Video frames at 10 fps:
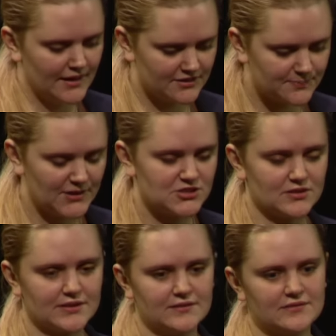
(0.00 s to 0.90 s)

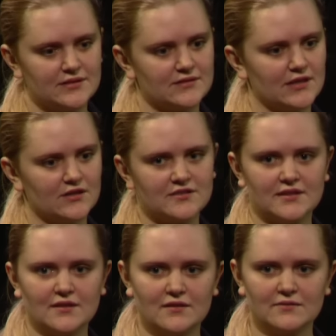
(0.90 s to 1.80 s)
especially since there are
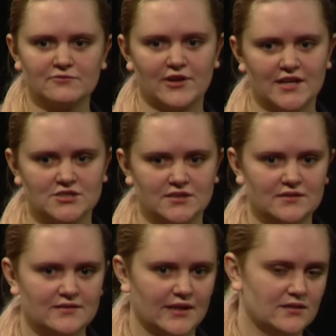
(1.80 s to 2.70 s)
still
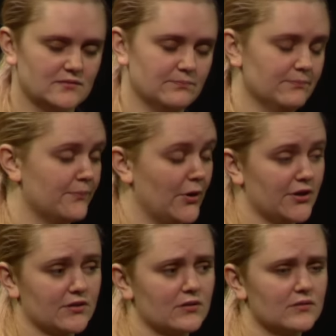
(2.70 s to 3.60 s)
fractions and
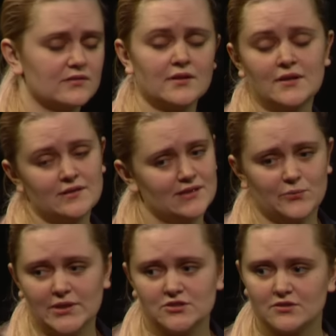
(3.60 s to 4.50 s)
particles
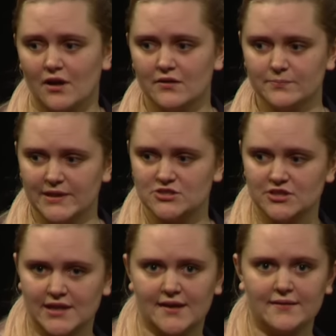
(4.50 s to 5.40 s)
that we just can't
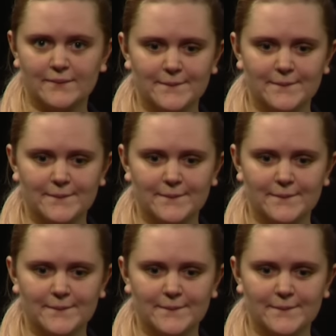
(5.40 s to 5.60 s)
measure yet.